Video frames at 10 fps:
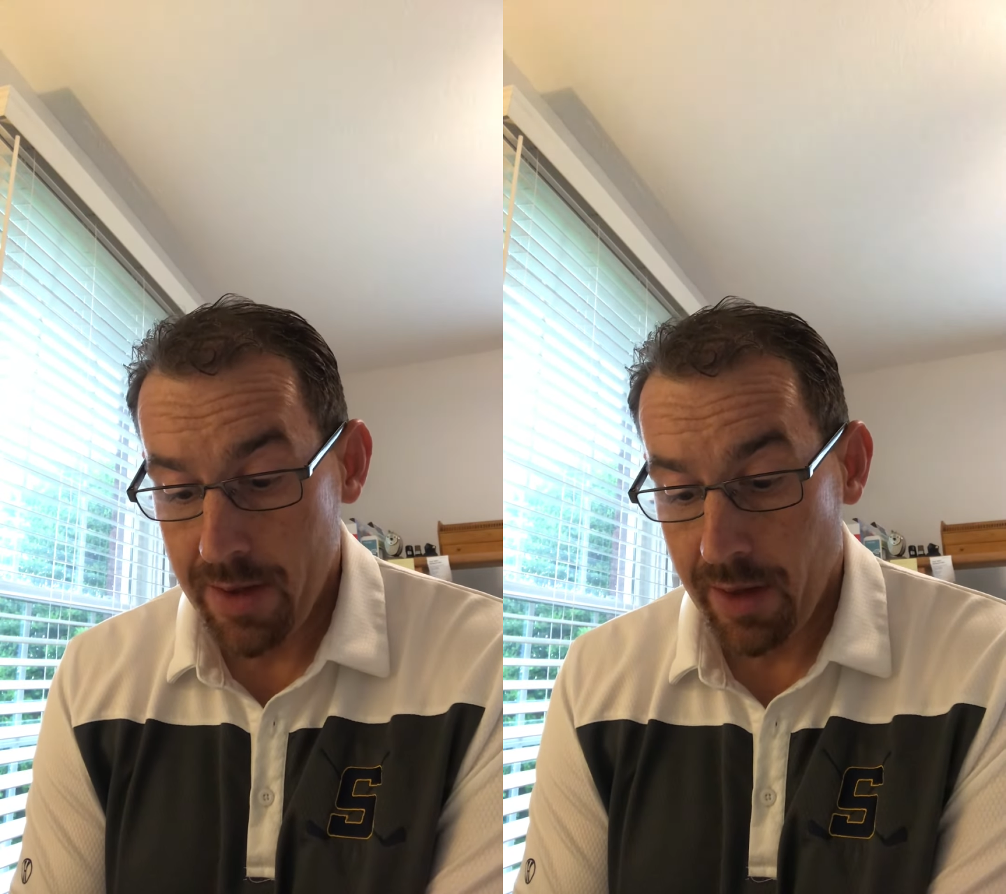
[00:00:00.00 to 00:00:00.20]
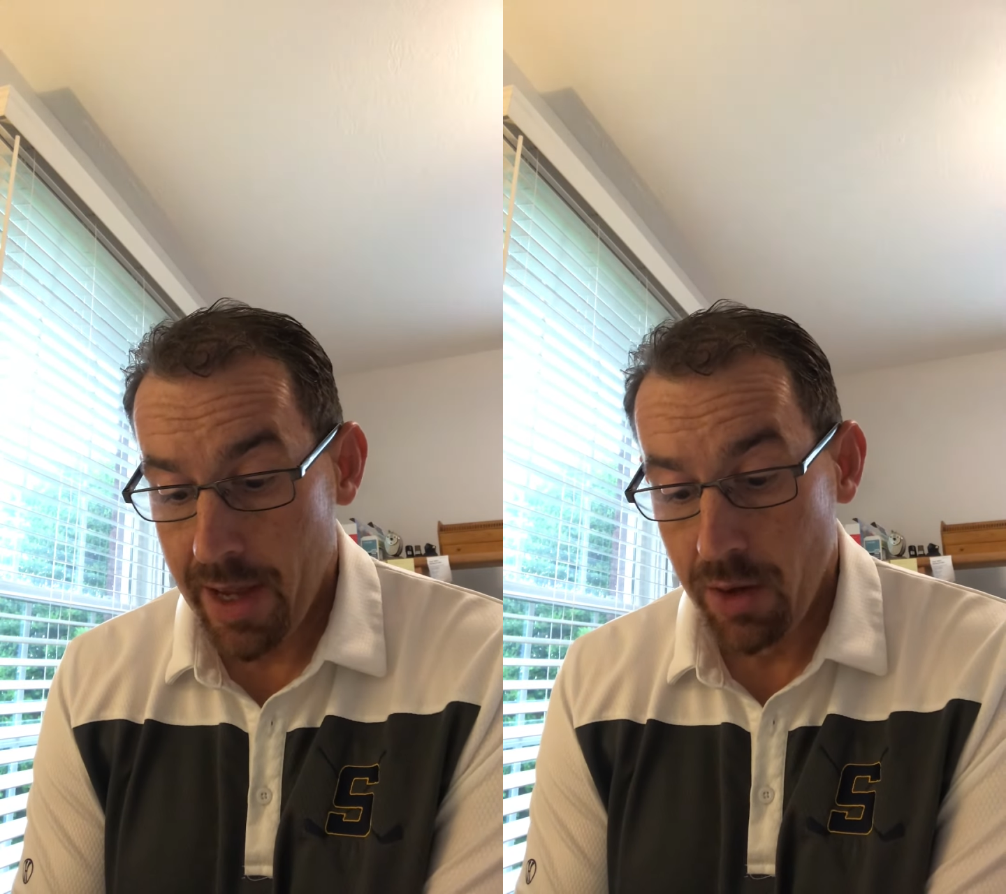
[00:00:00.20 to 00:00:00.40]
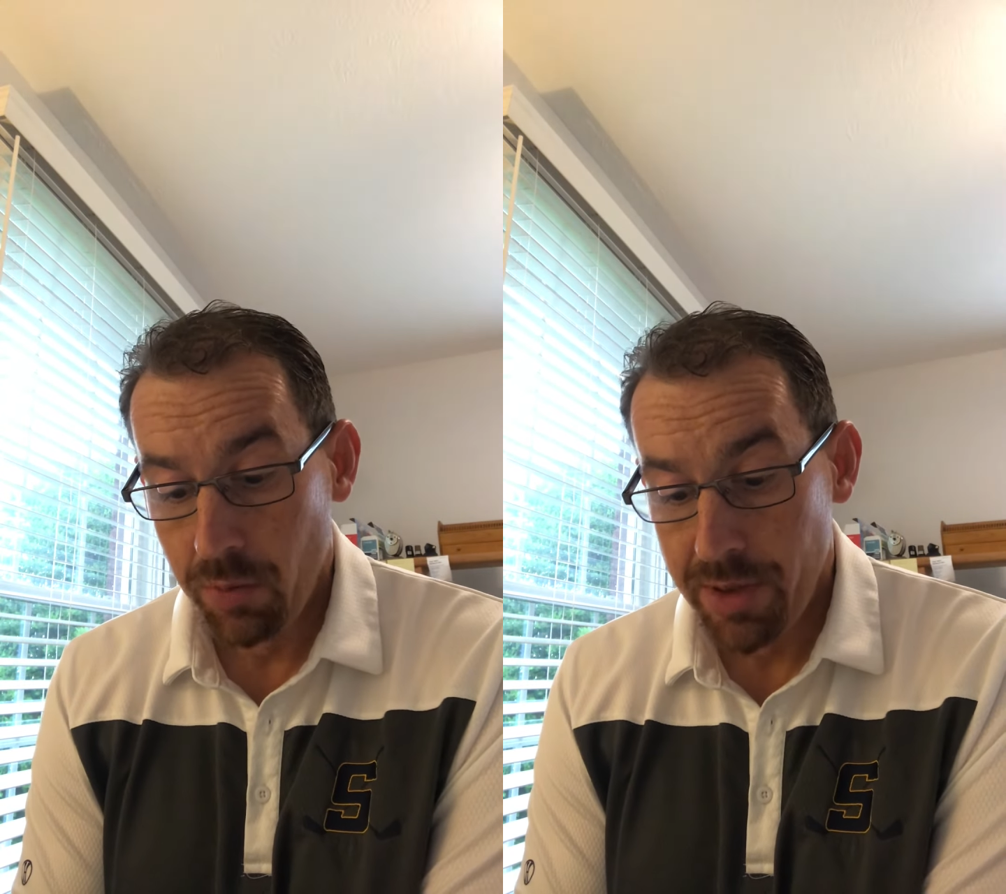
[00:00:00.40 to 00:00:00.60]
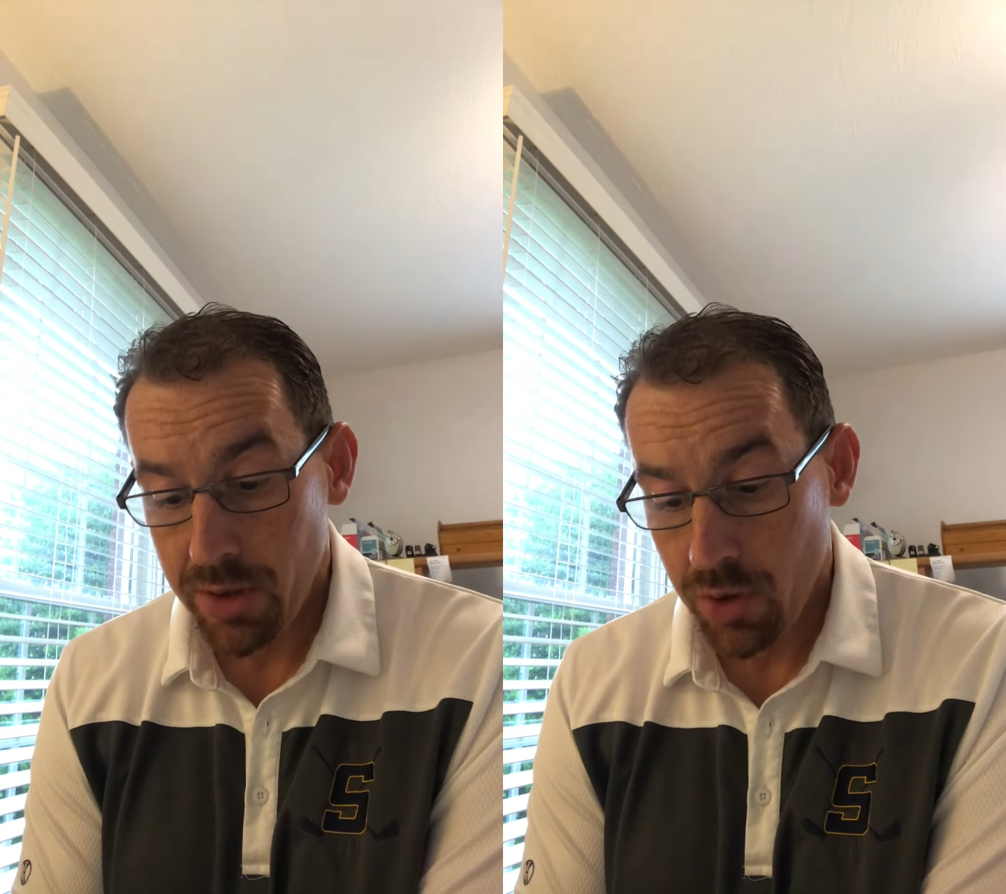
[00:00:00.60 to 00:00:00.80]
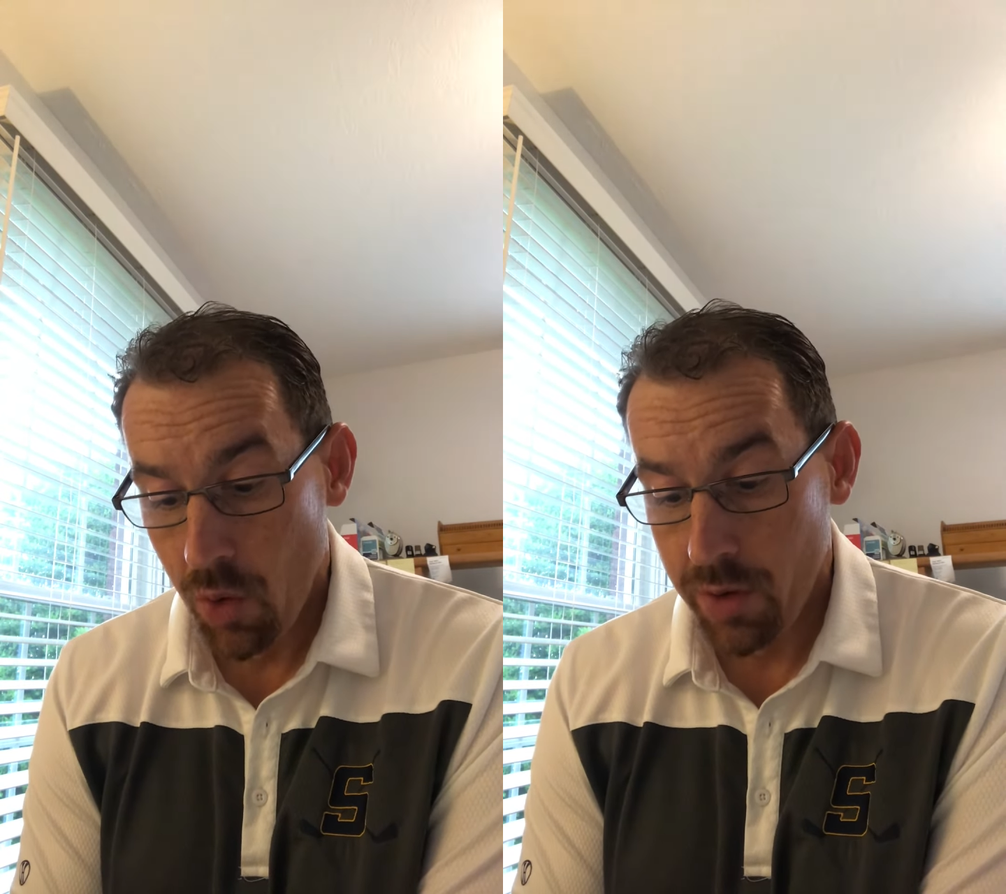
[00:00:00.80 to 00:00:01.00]
the land will be
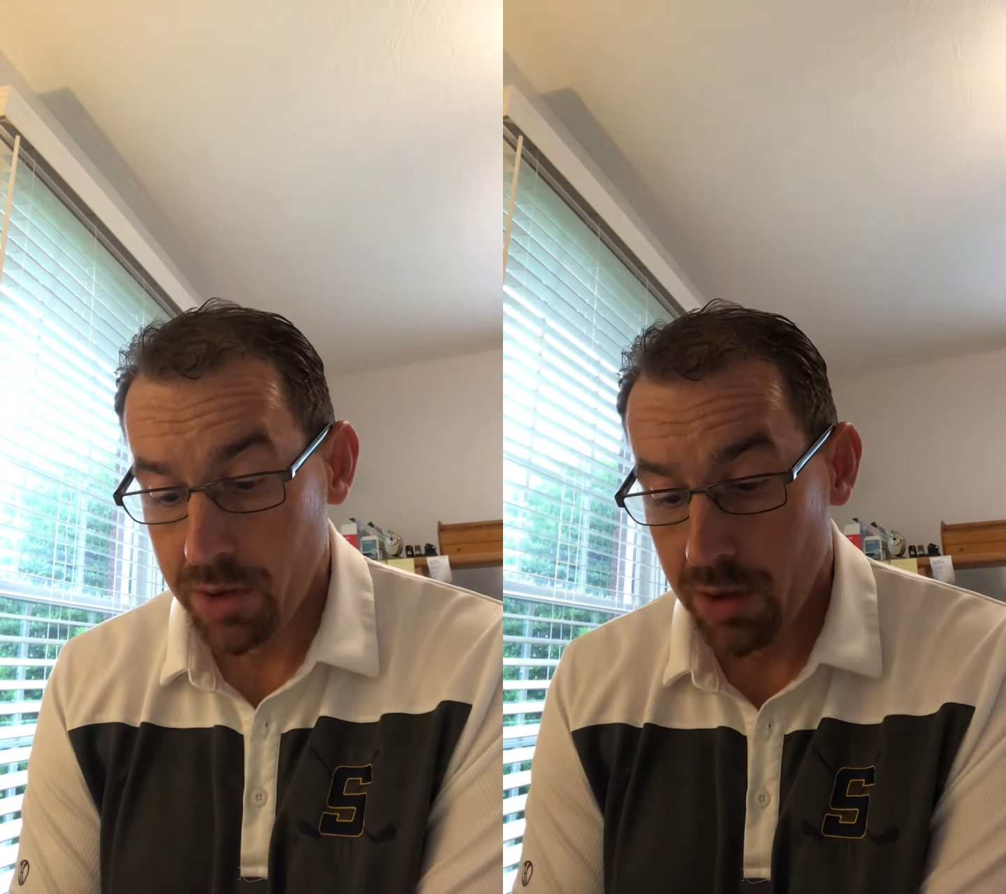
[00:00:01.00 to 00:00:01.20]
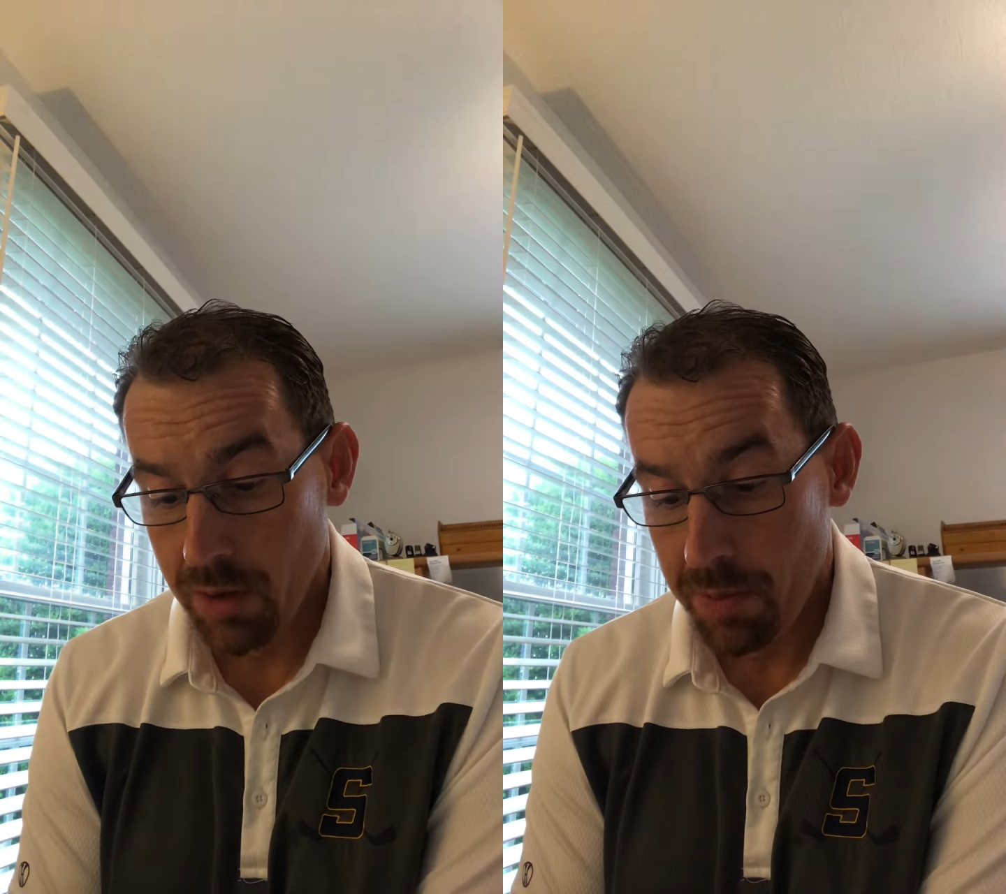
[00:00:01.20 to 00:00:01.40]
scorched and the